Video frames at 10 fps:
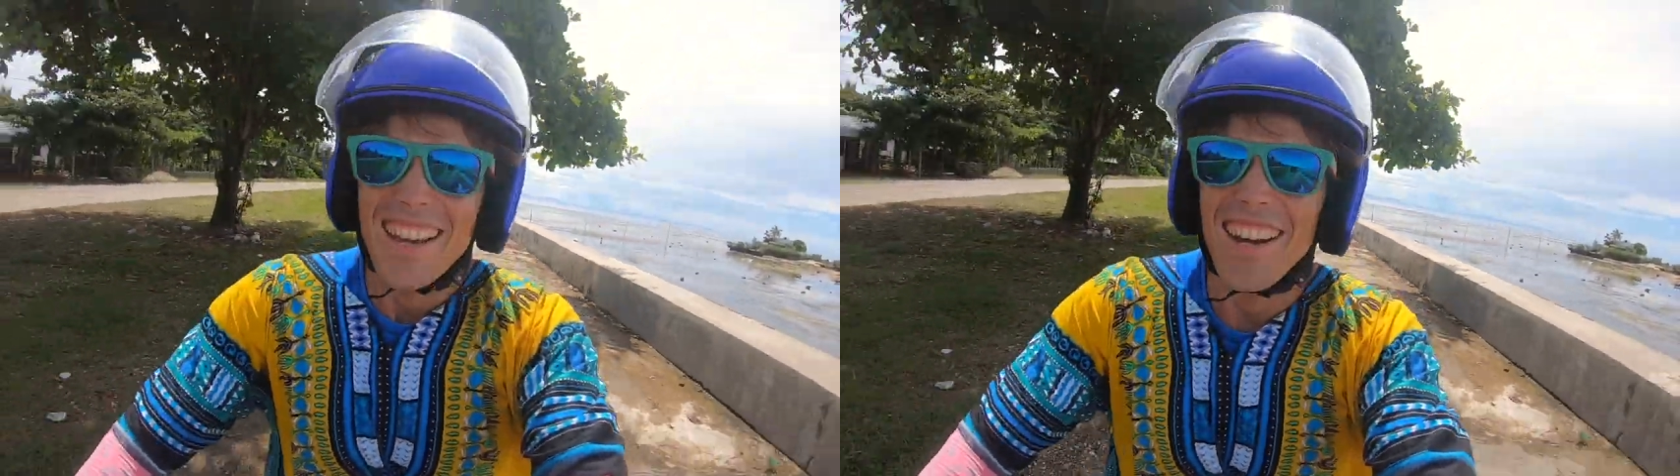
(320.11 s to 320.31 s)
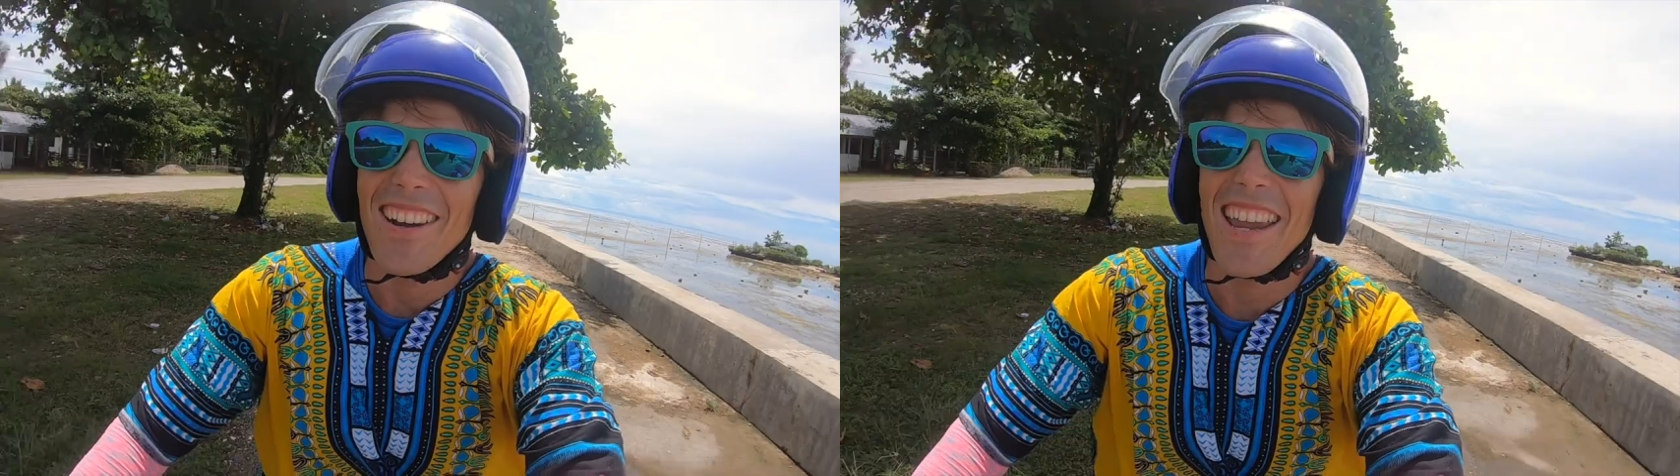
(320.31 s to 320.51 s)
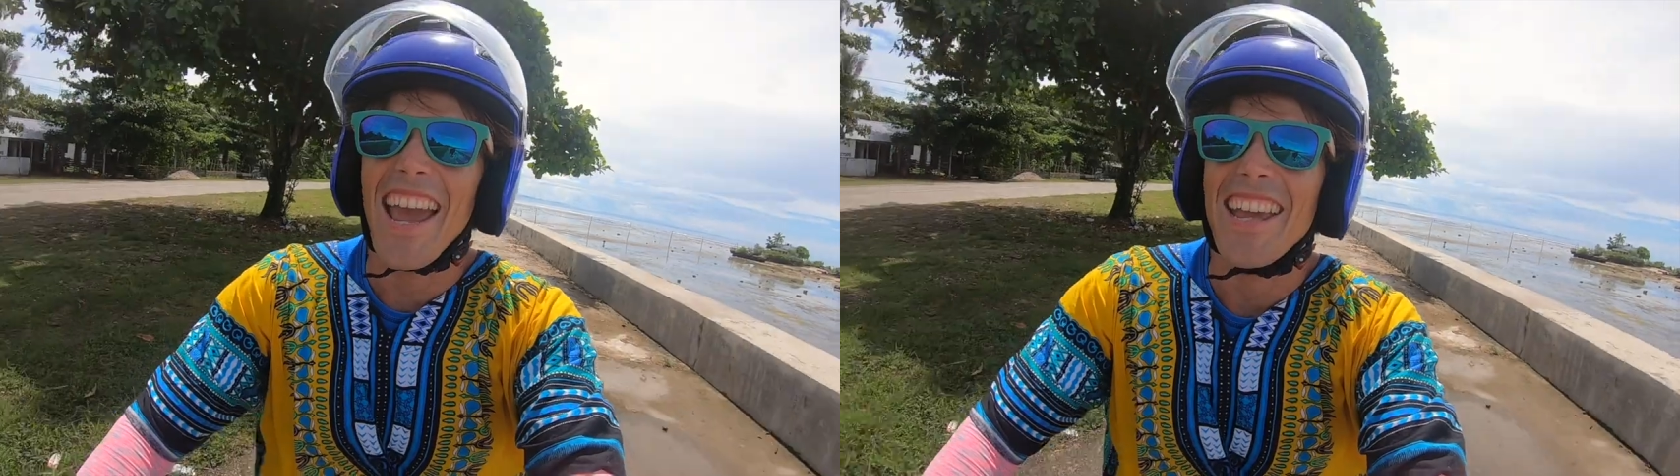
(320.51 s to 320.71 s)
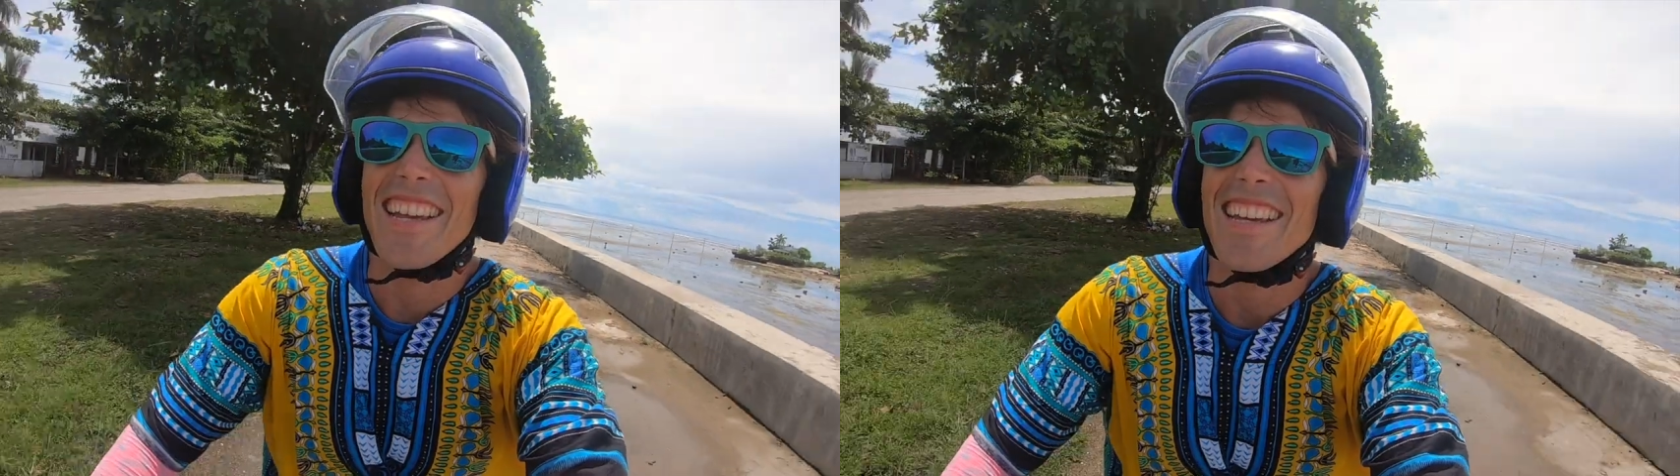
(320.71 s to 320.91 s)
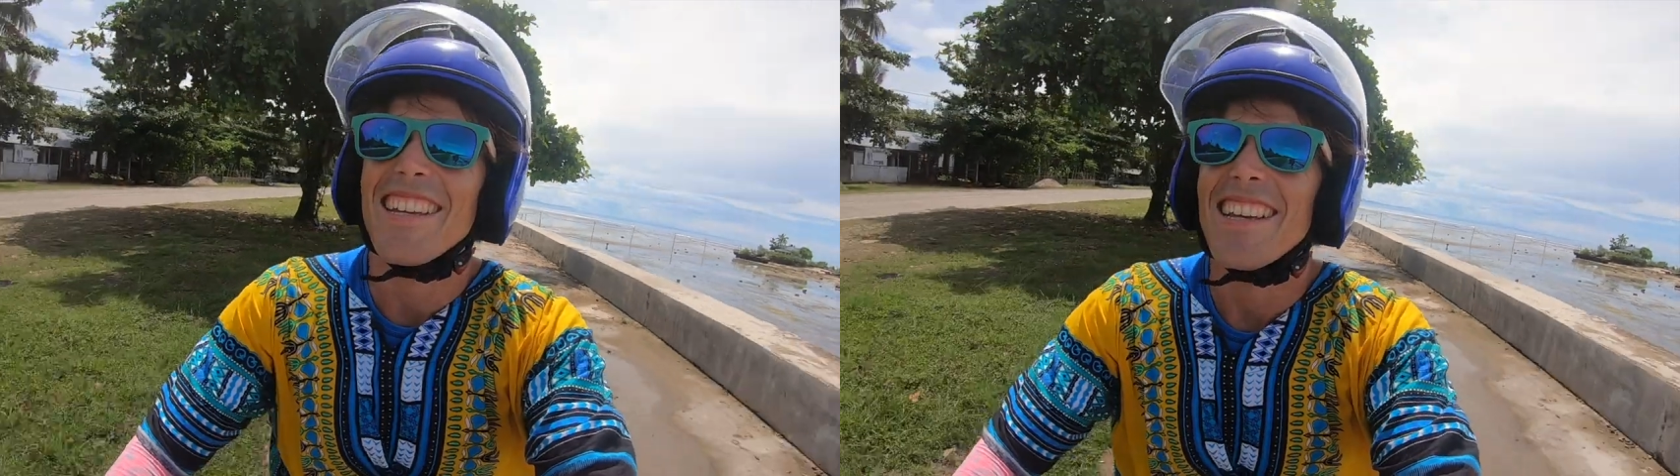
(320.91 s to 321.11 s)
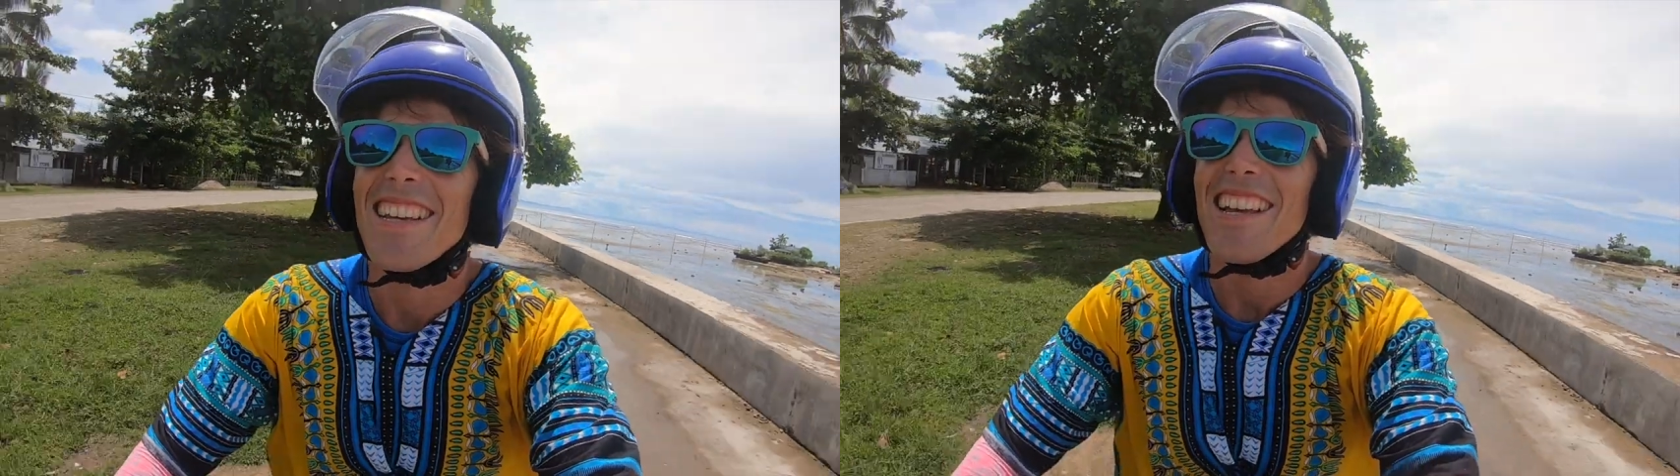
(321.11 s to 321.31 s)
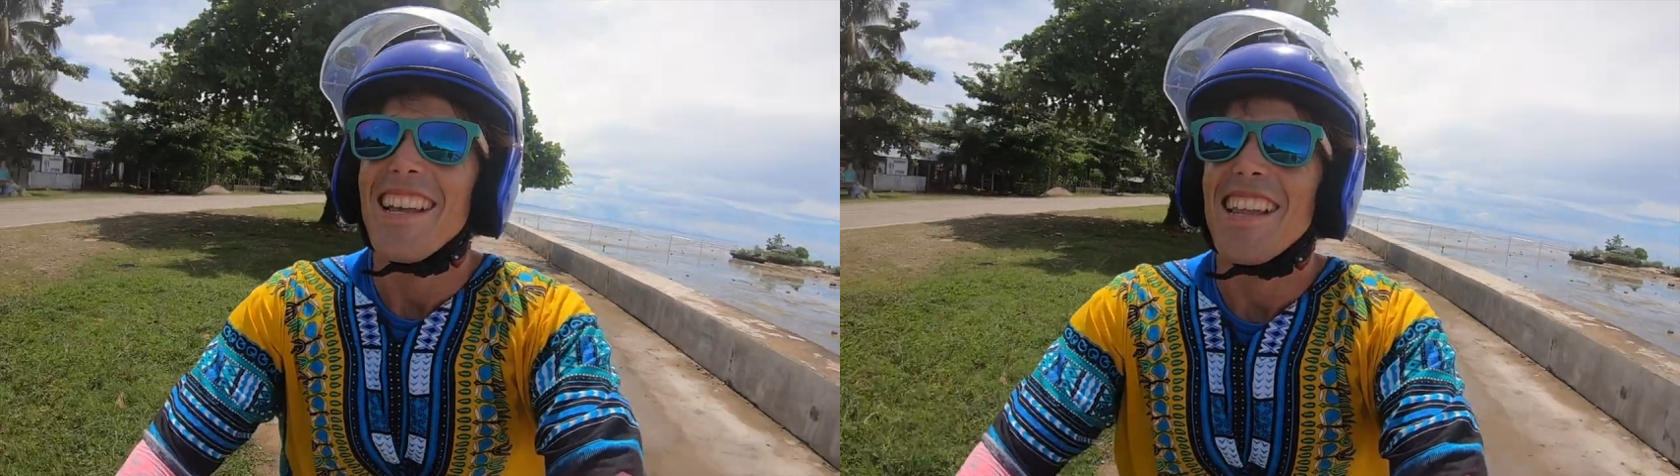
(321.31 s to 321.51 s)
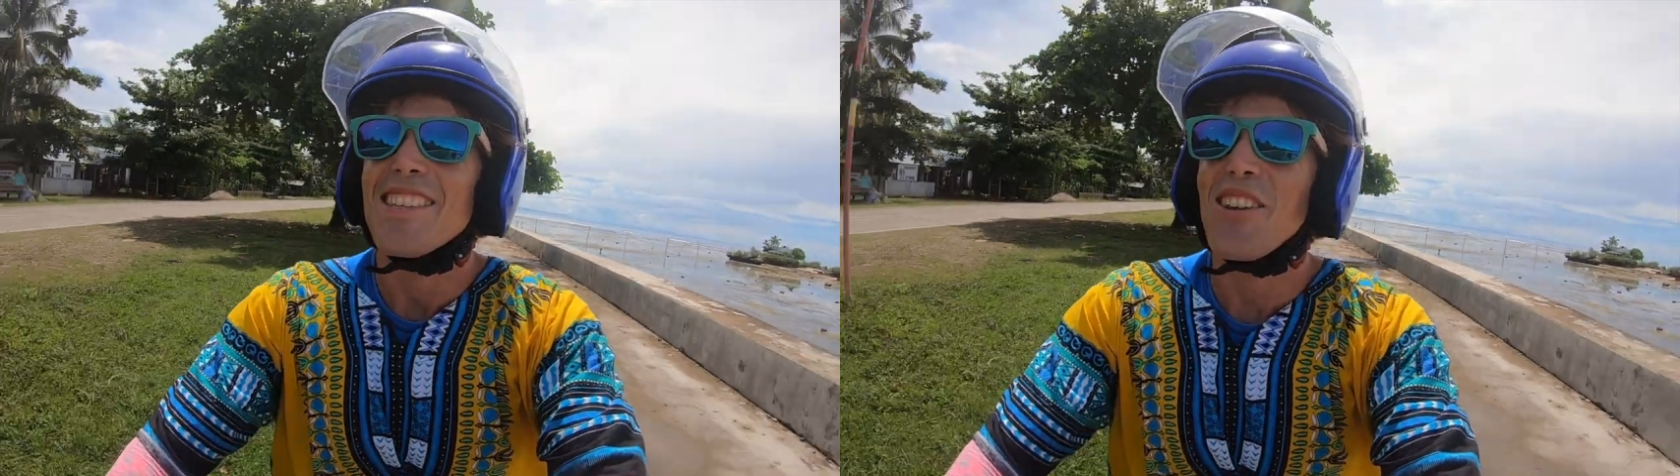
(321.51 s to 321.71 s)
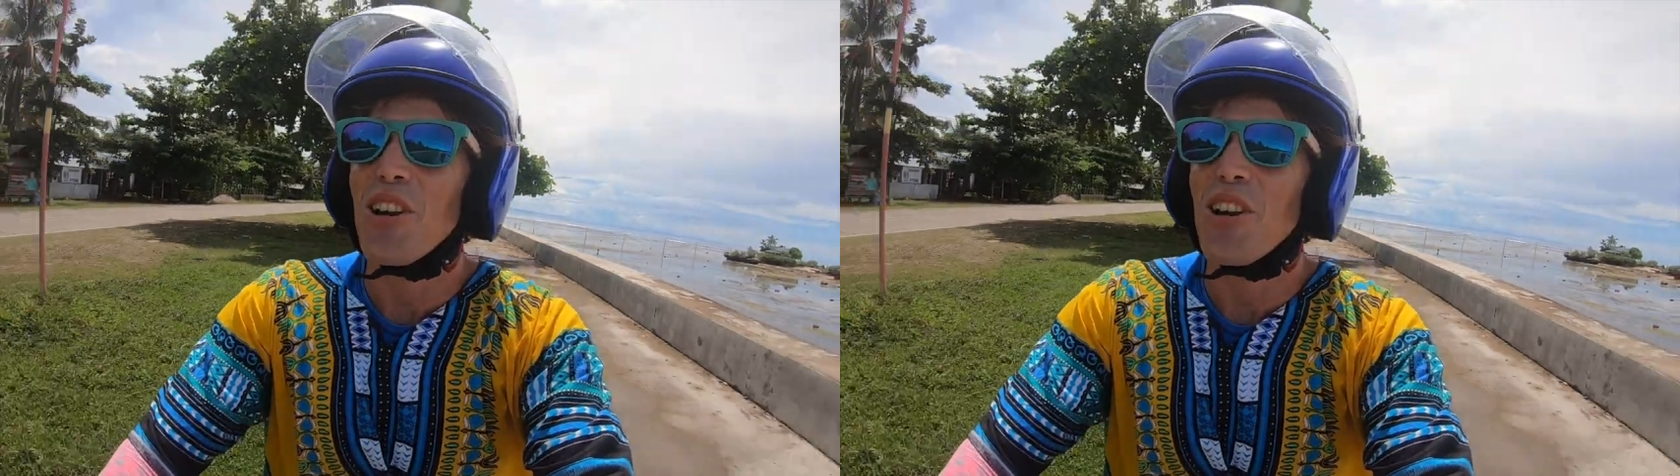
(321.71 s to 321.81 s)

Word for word: Okay, let's go